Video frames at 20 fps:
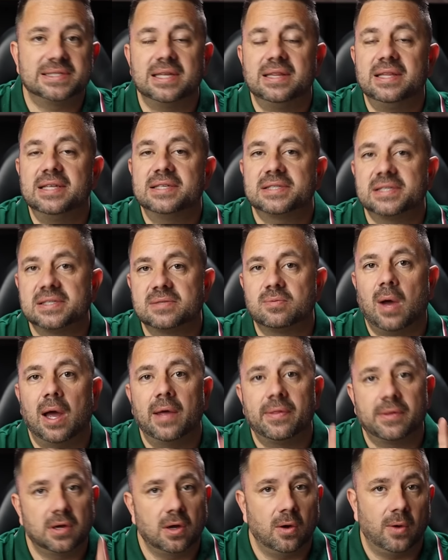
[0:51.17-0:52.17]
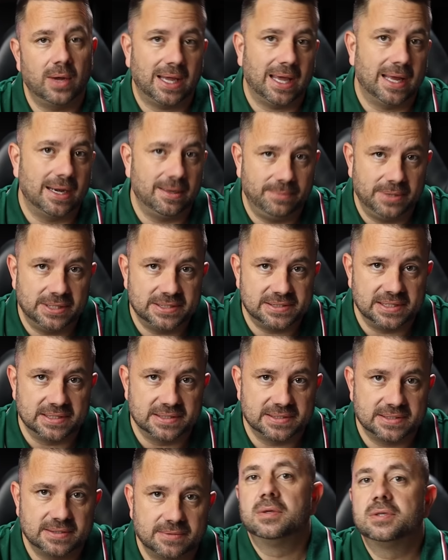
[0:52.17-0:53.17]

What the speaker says: And this is why they're going out of business.